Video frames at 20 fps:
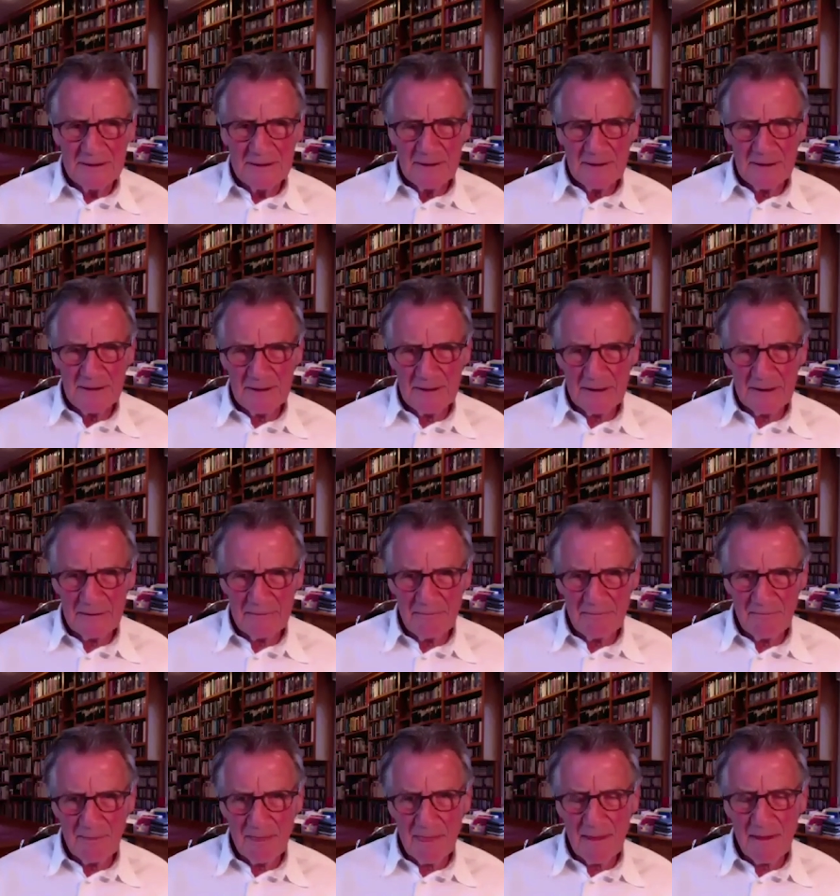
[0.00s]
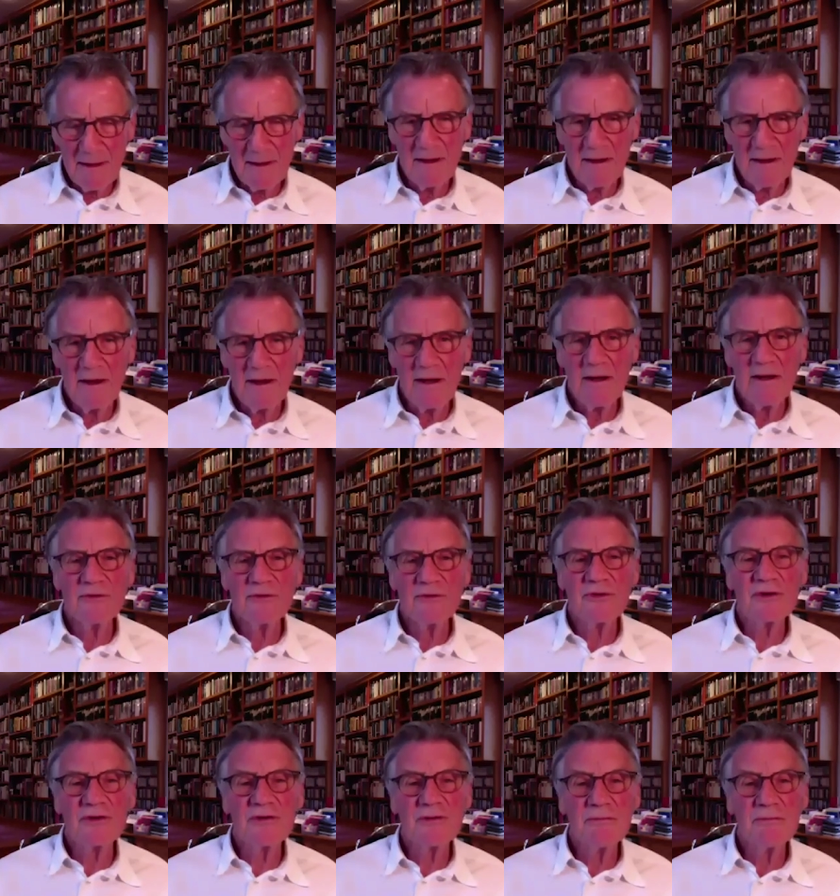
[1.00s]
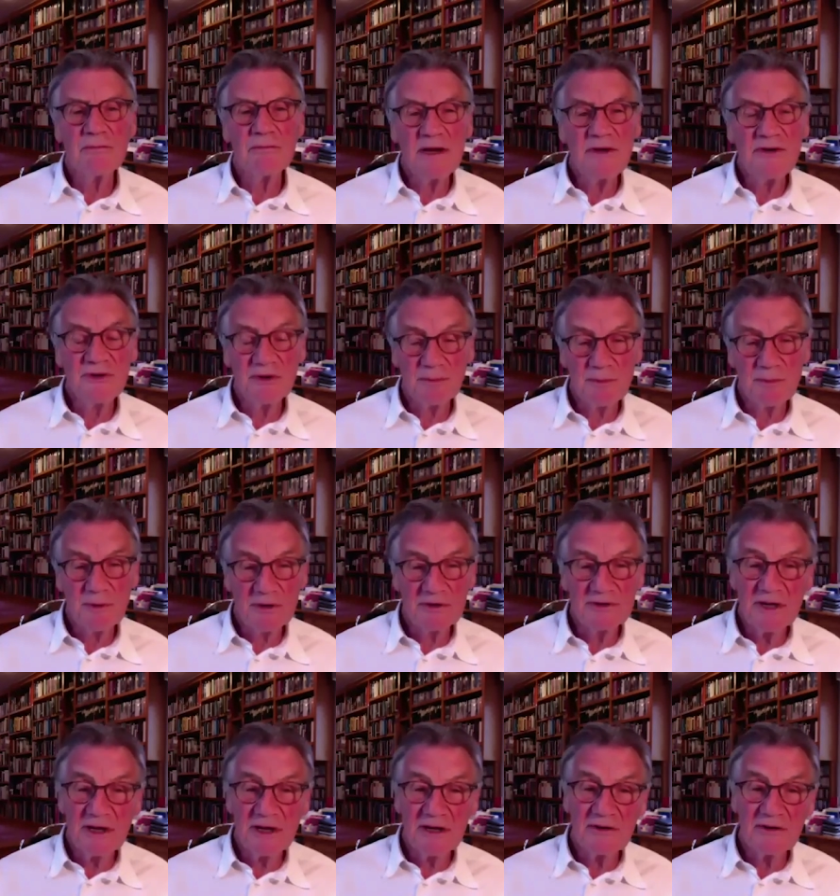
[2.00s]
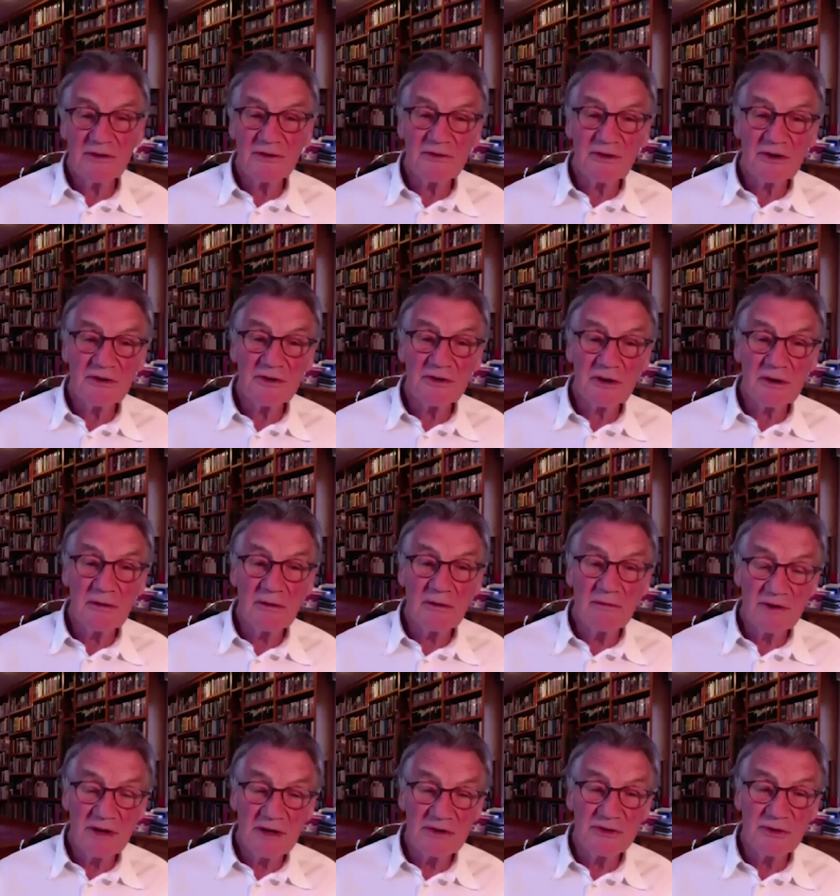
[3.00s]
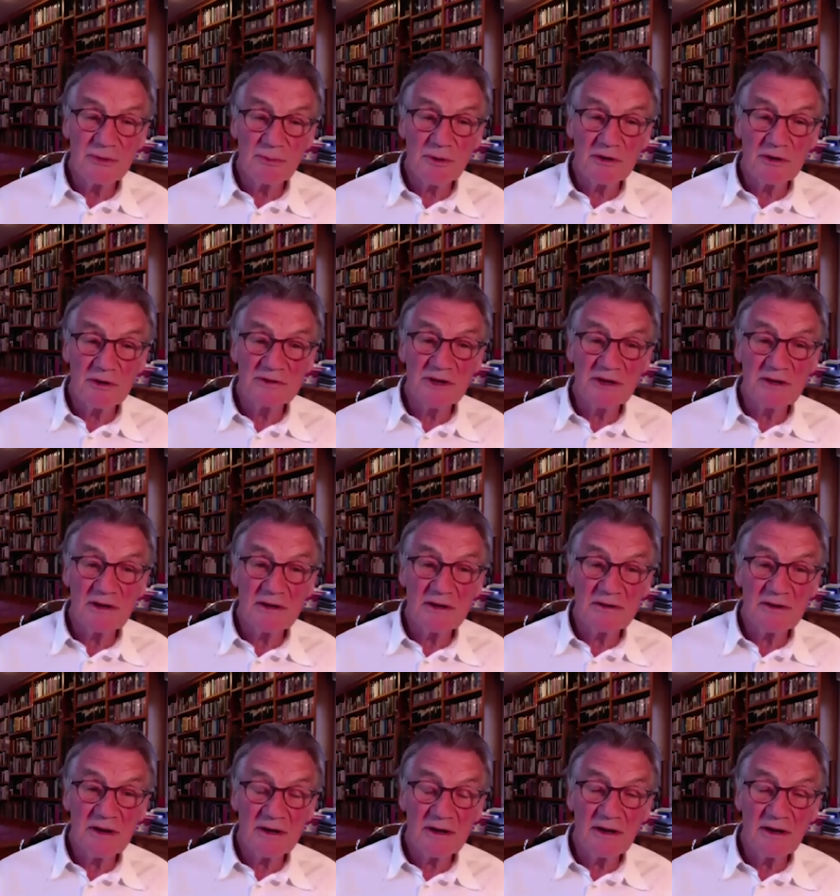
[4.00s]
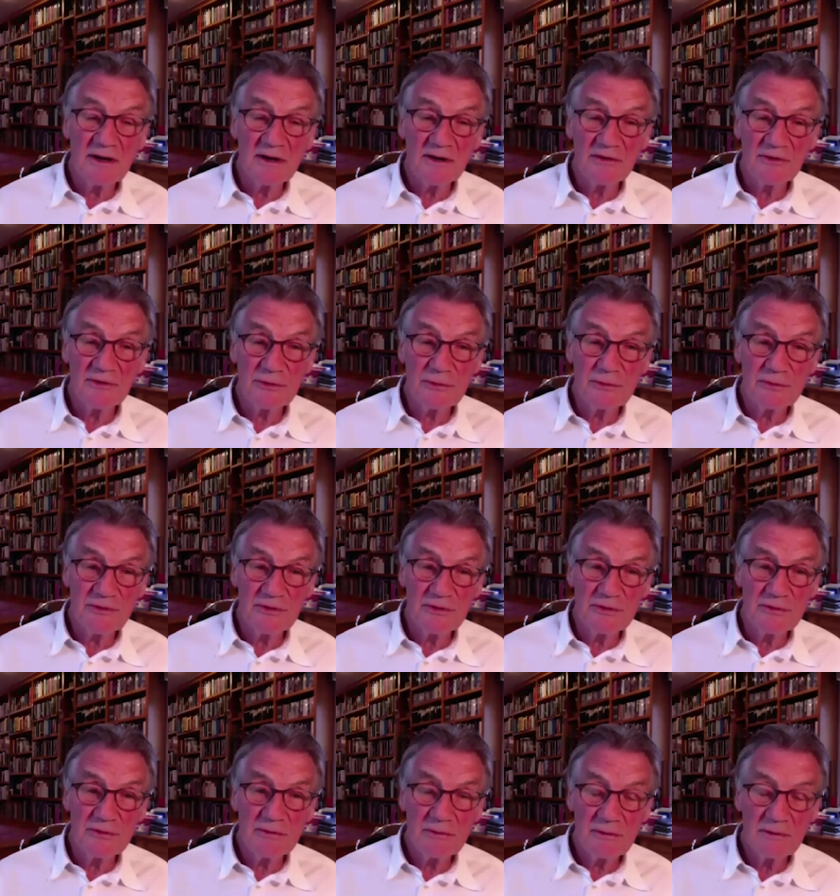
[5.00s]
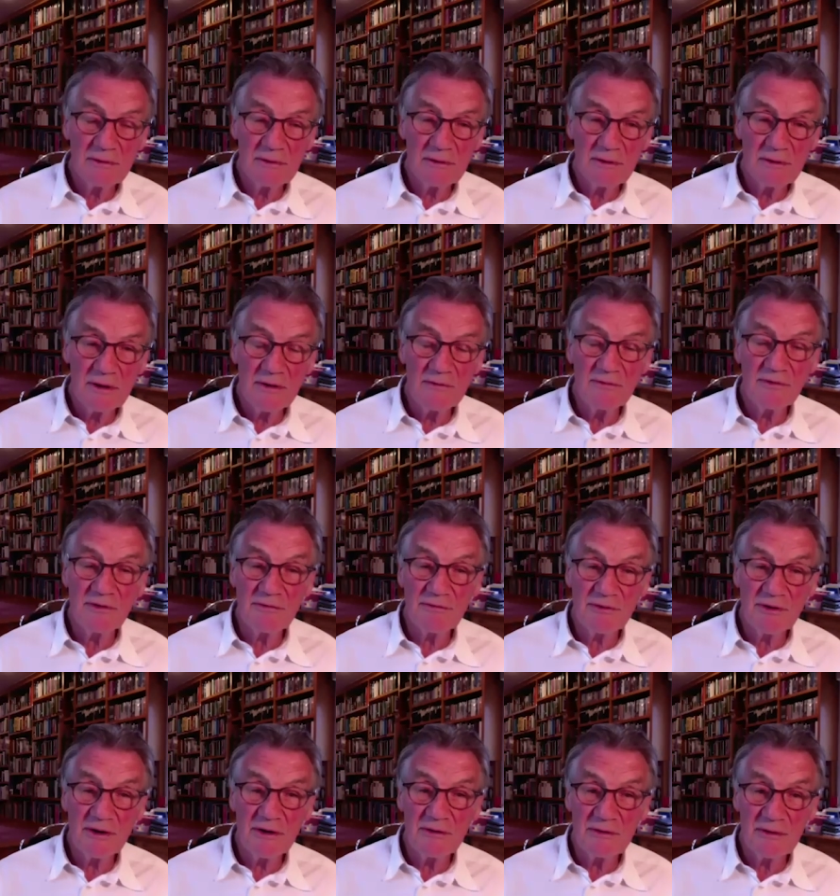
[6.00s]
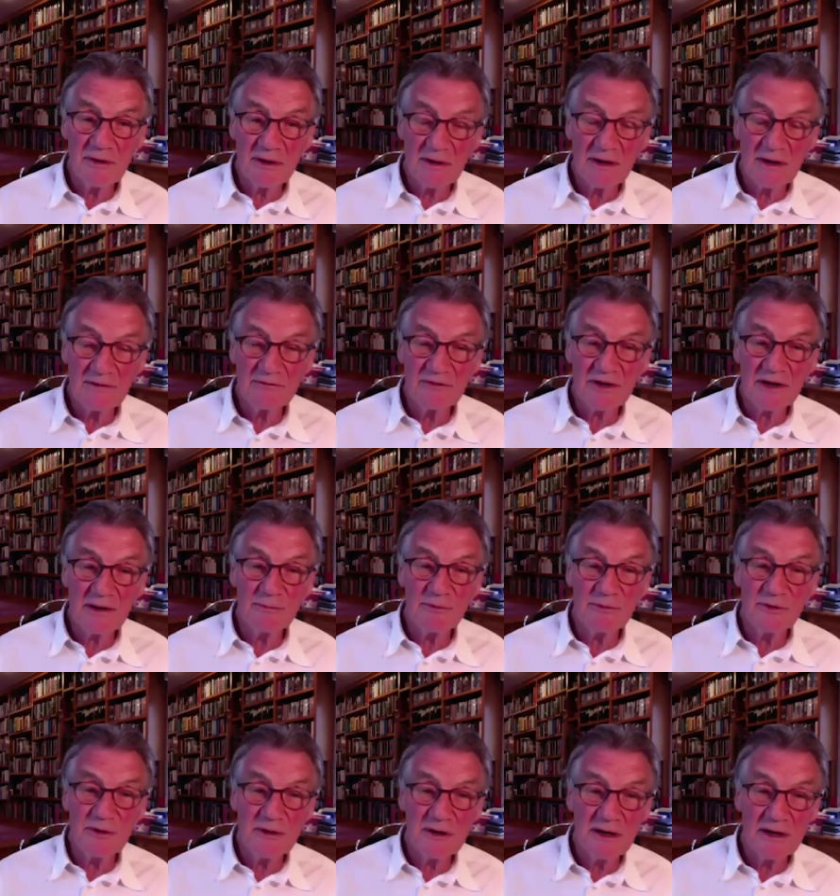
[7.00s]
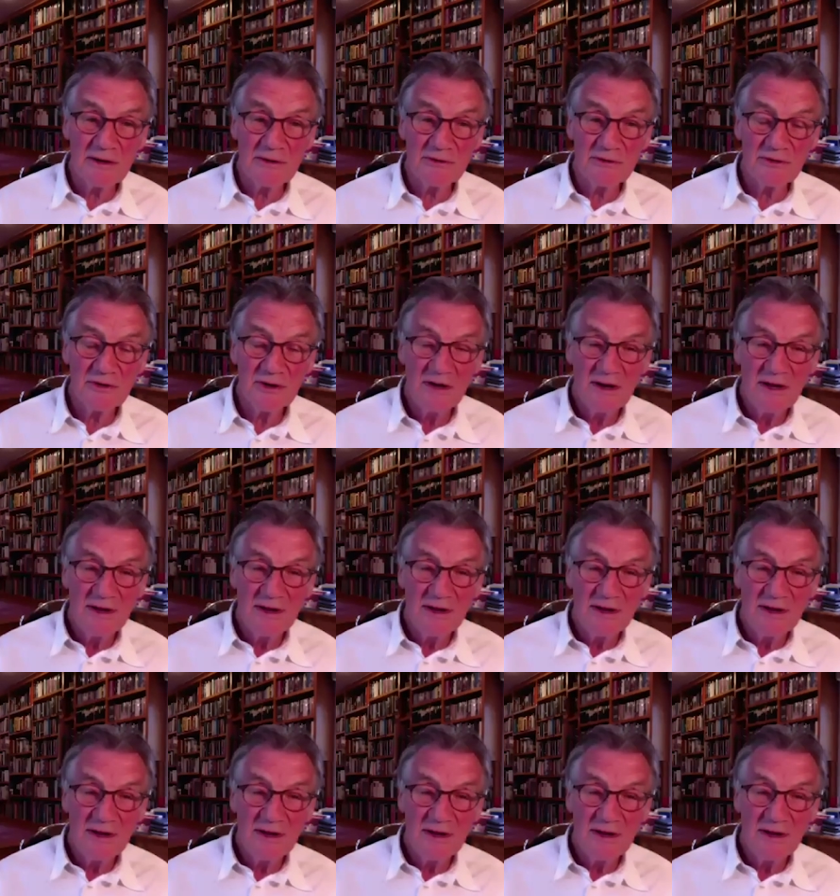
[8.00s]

um, it's such a major project and such a confidential project that I can't talk to you uh, over the phone. I'll have to come to your house.